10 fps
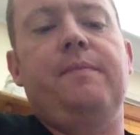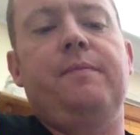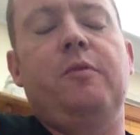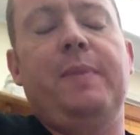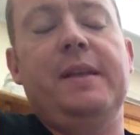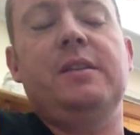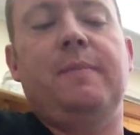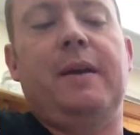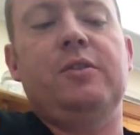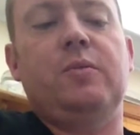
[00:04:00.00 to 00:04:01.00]
repeat the
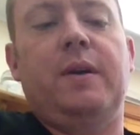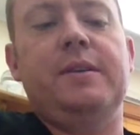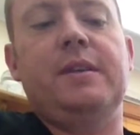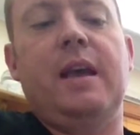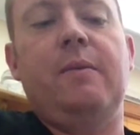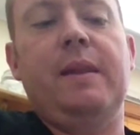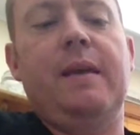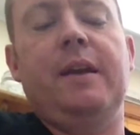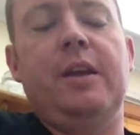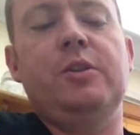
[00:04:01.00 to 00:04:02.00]
pattern twice there. We're
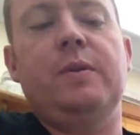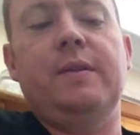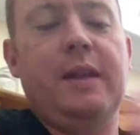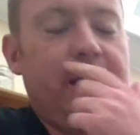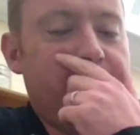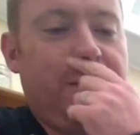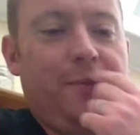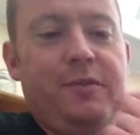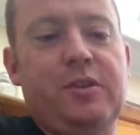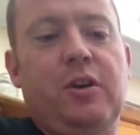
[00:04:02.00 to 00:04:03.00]
then going to the next part
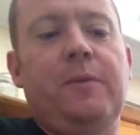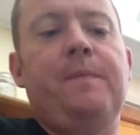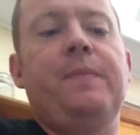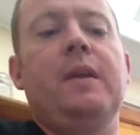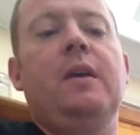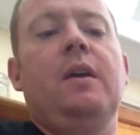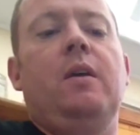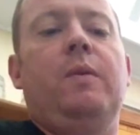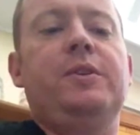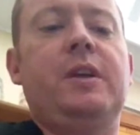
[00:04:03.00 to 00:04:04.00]
of the song,
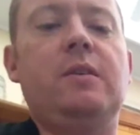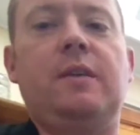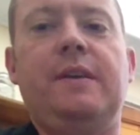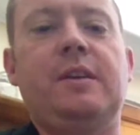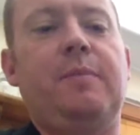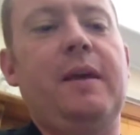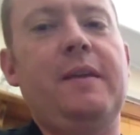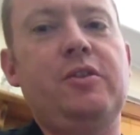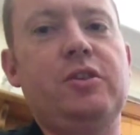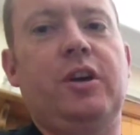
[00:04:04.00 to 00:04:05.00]
which goes like this. I'll play the
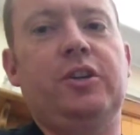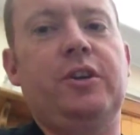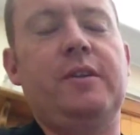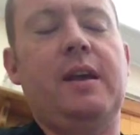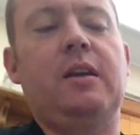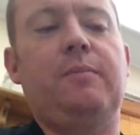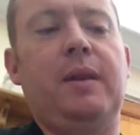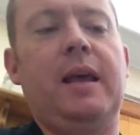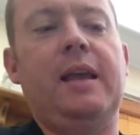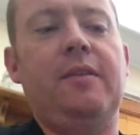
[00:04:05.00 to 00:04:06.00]
introduction and I'll
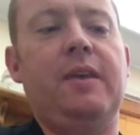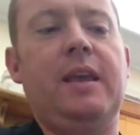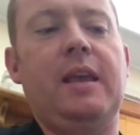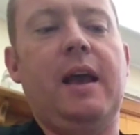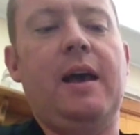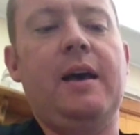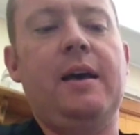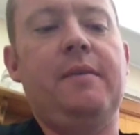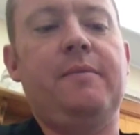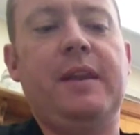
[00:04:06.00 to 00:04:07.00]
play the
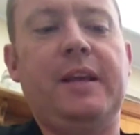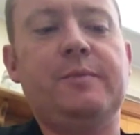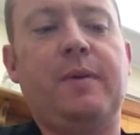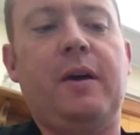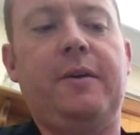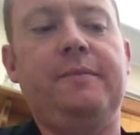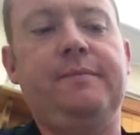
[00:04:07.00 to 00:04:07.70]
next part.